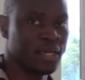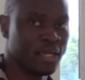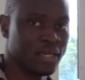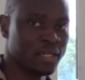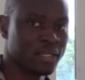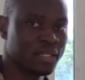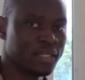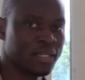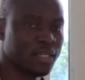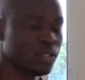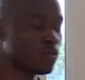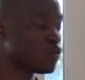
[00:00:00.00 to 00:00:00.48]

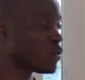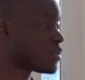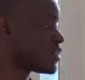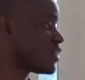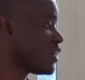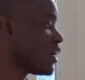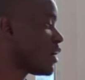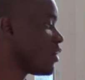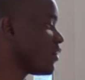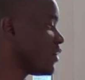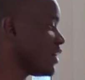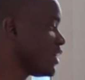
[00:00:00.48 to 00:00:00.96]
A, it was
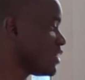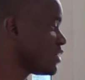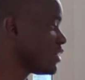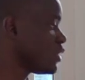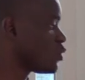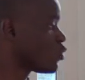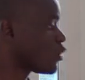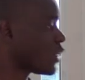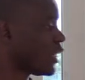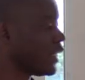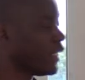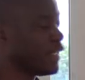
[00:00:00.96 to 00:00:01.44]
now easy
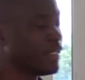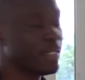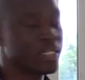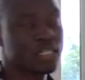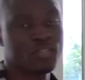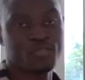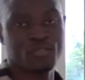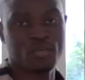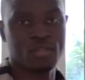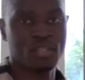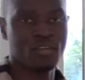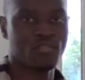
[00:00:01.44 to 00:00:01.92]
to
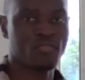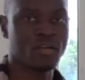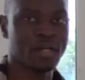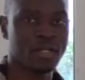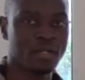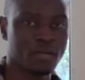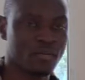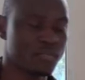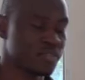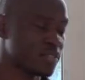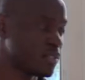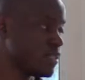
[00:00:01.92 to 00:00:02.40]
calculate for the
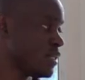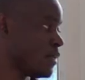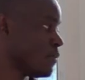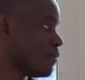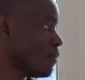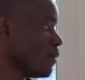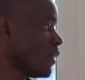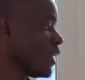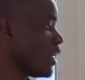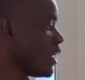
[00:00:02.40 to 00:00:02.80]
value of C.